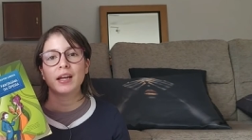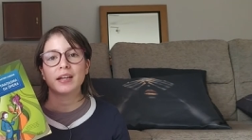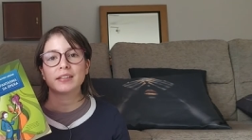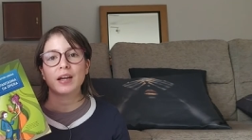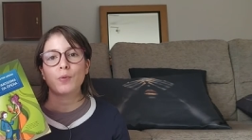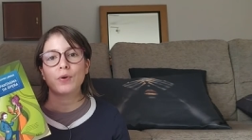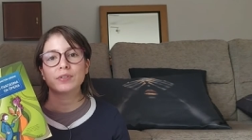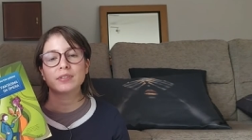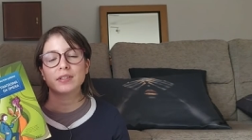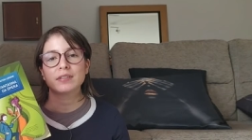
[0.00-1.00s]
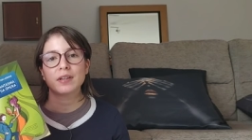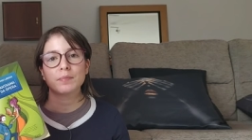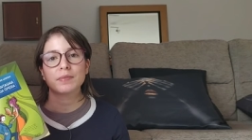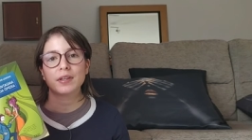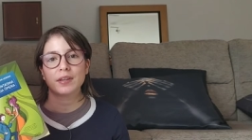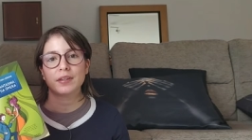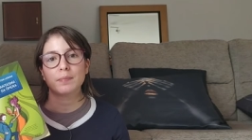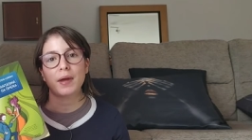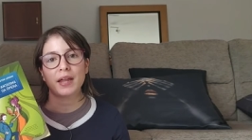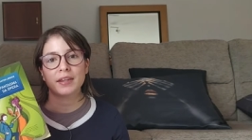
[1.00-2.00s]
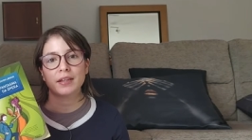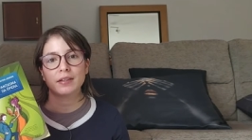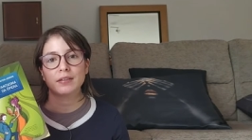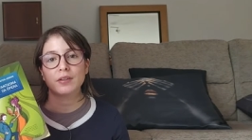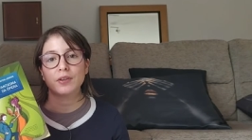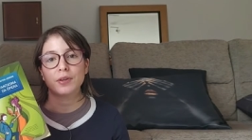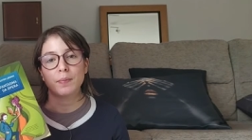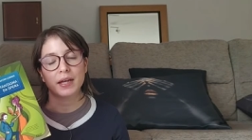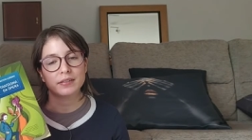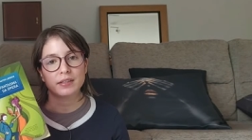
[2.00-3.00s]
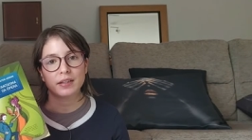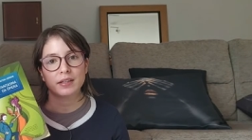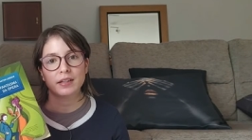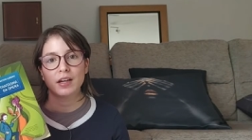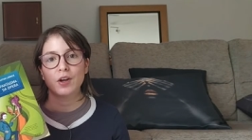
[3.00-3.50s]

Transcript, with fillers: and I wanted some thematic thematic